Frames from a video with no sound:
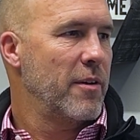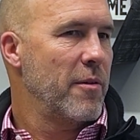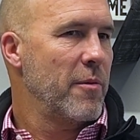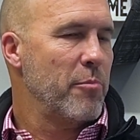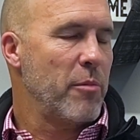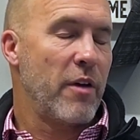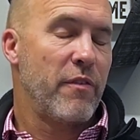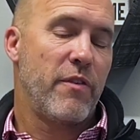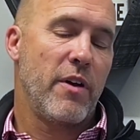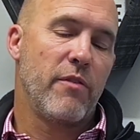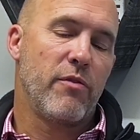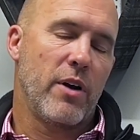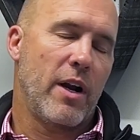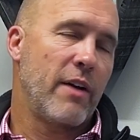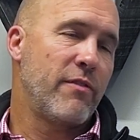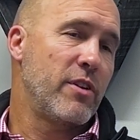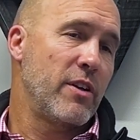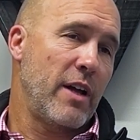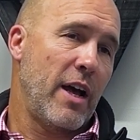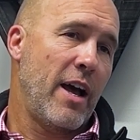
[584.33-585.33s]
My favorite,
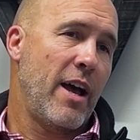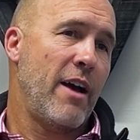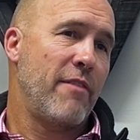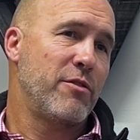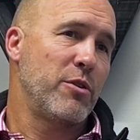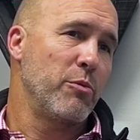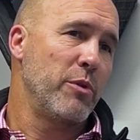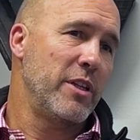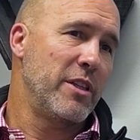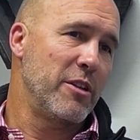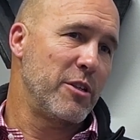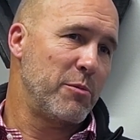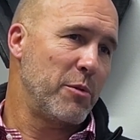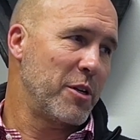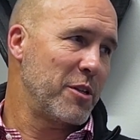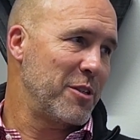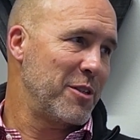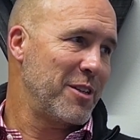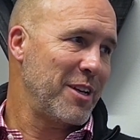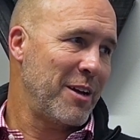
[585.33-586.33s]
I have to read this
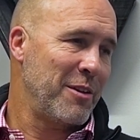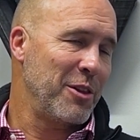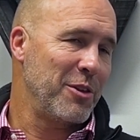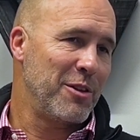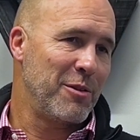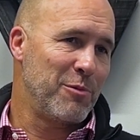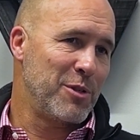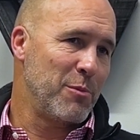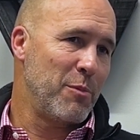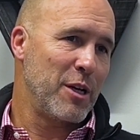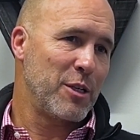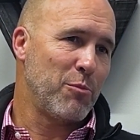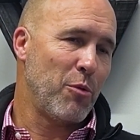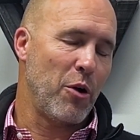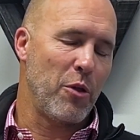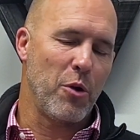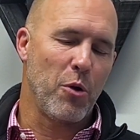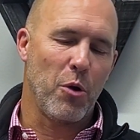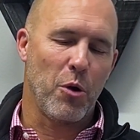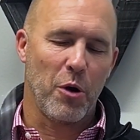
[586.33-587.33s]
because it's the best
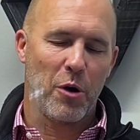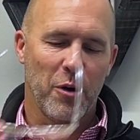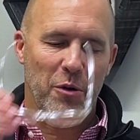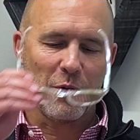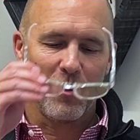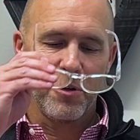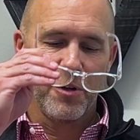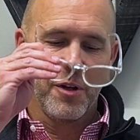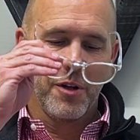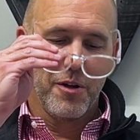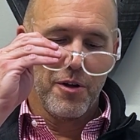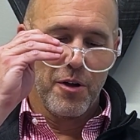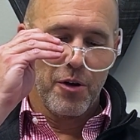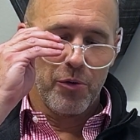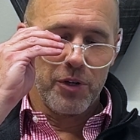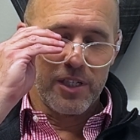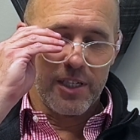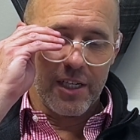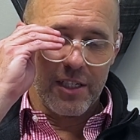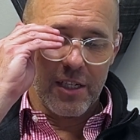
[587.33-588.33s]
part of the article. When
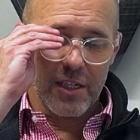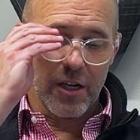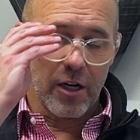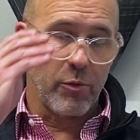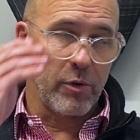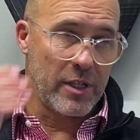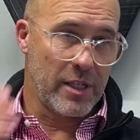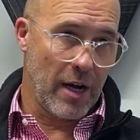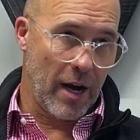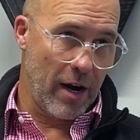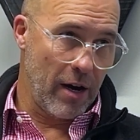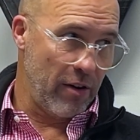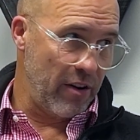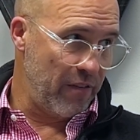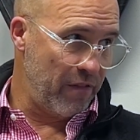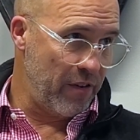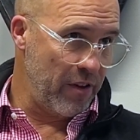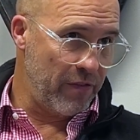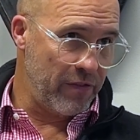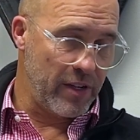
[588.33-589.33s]
he says he's going to retire at
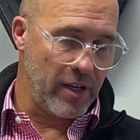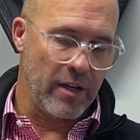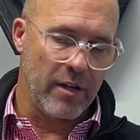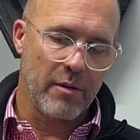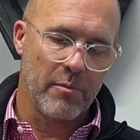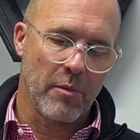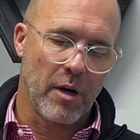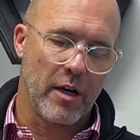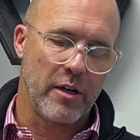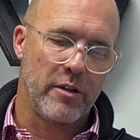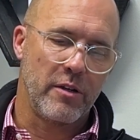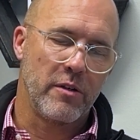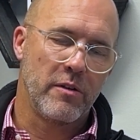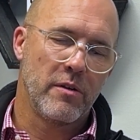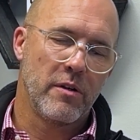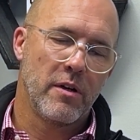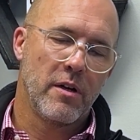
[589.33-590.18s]
50, mind you,